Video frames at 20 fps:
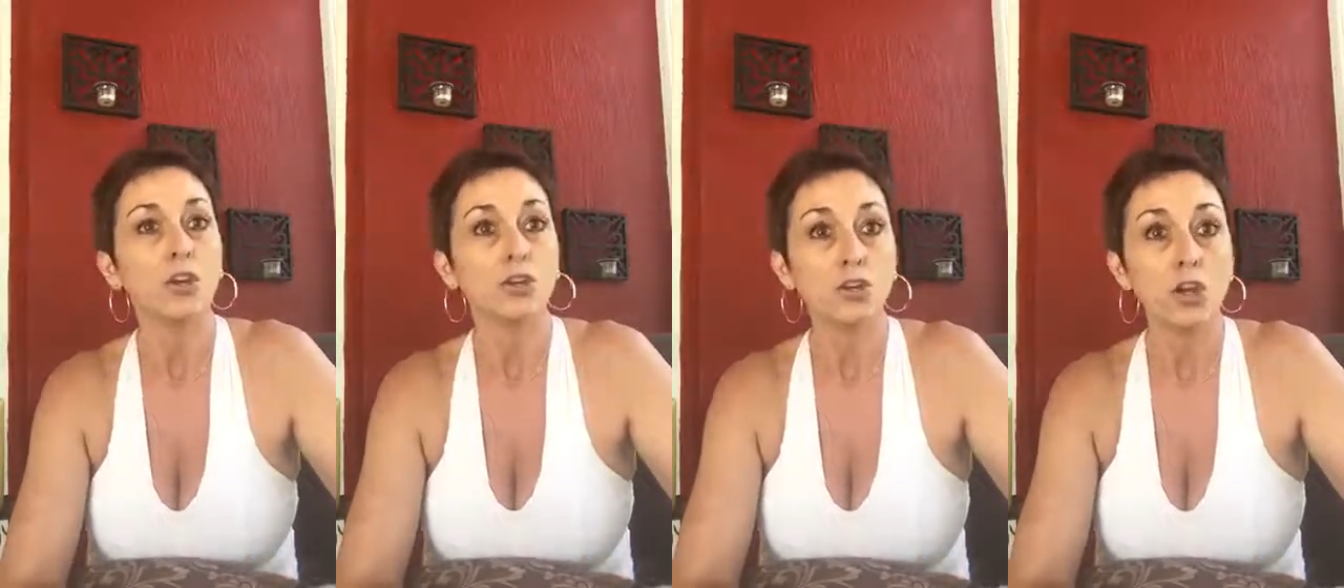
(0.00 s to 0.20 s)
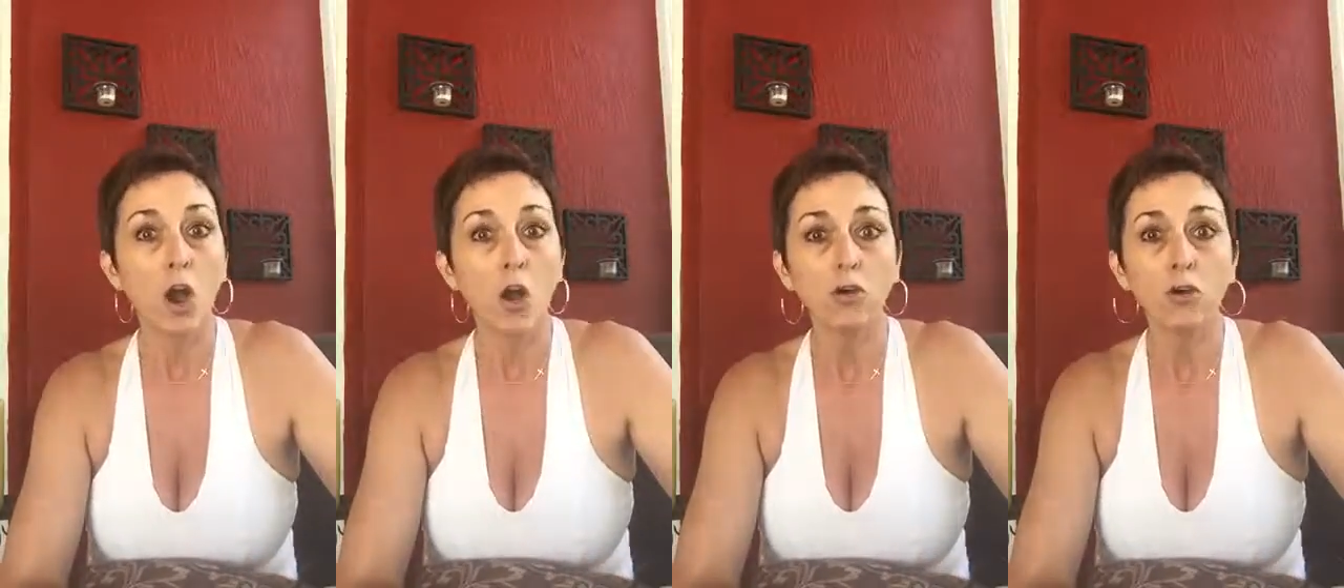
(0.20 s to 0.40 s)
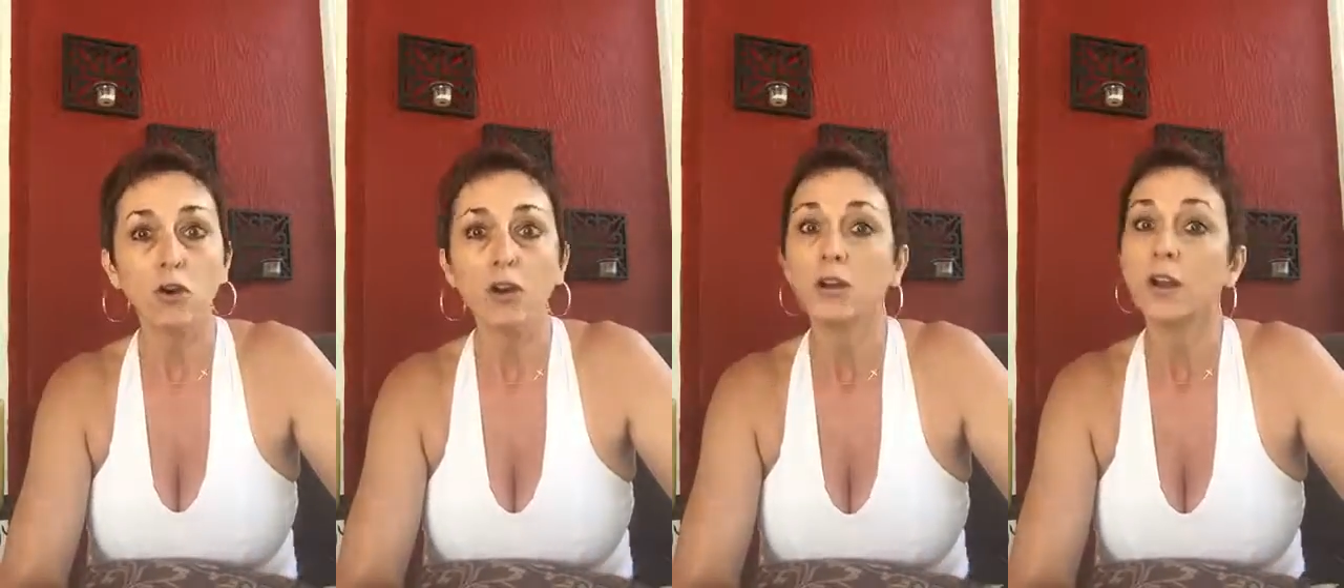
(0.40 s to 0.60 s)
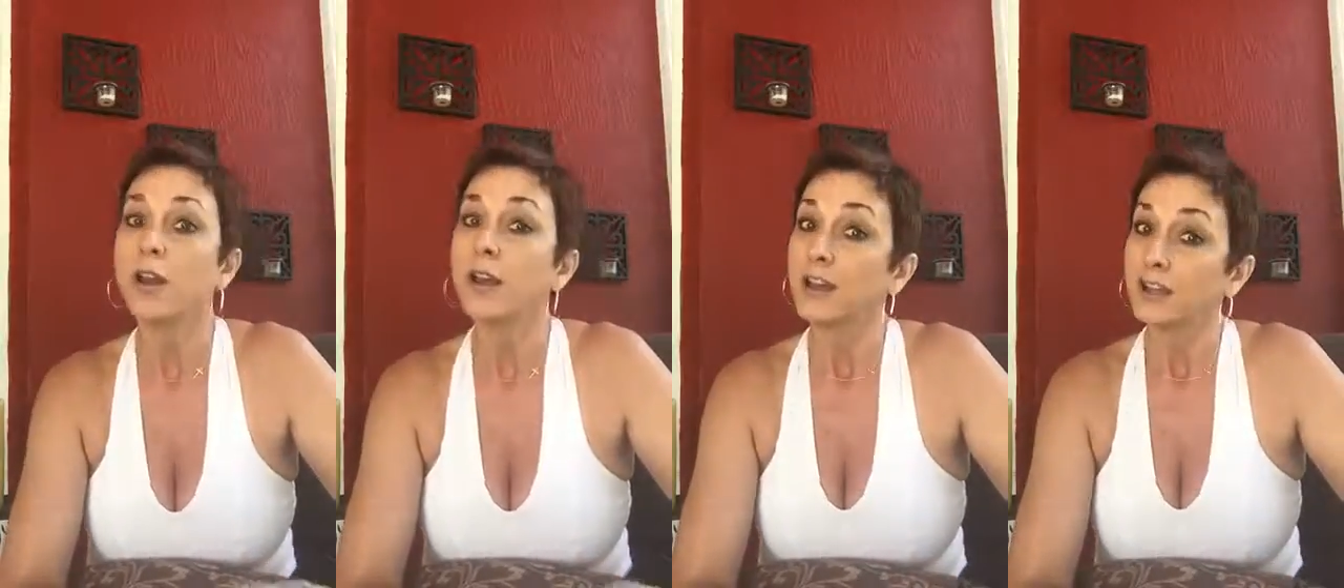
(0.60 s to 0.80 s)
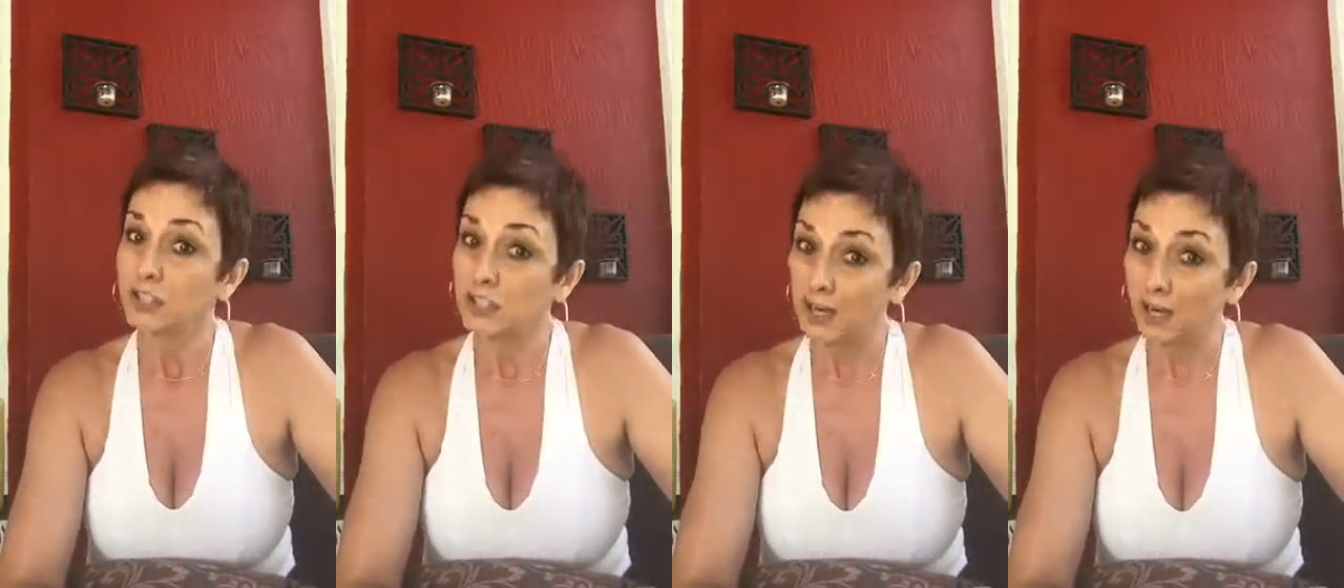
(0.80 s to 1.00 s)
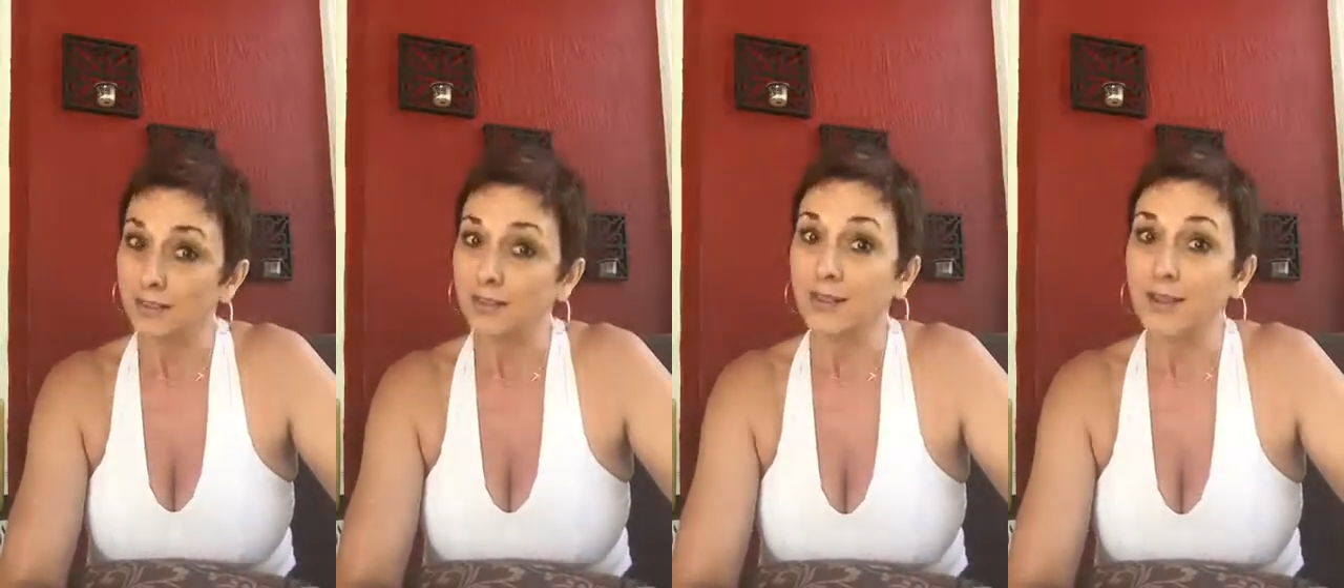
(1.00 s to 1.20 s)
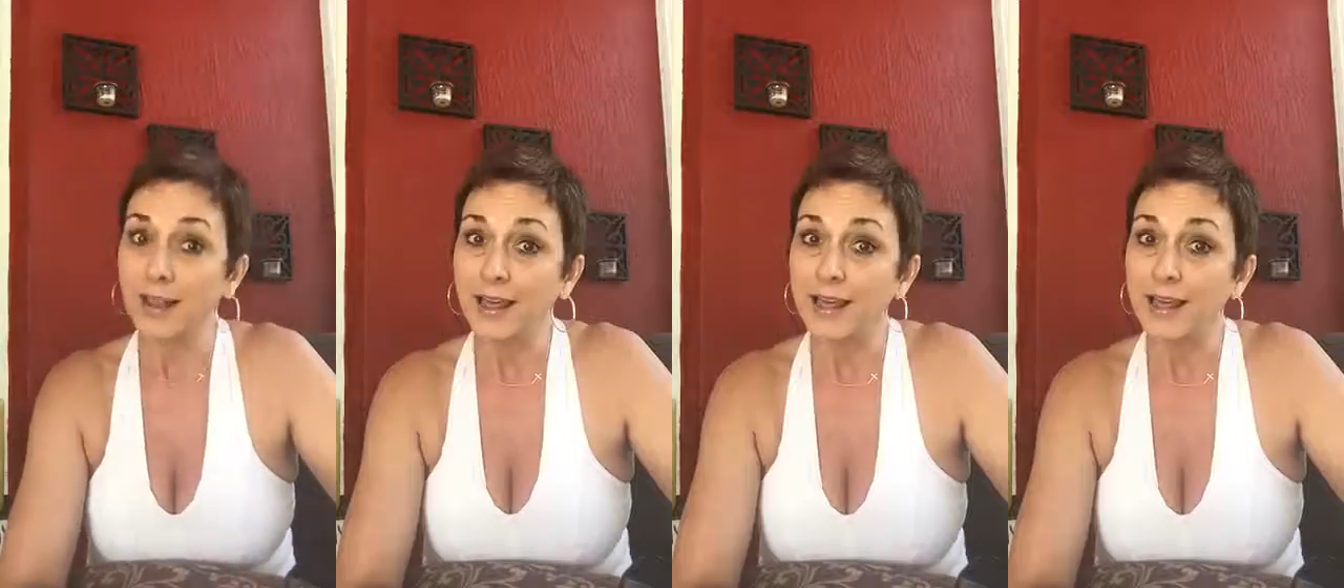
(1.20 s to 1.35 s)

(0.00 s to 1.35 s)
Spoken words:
Yogurt, check the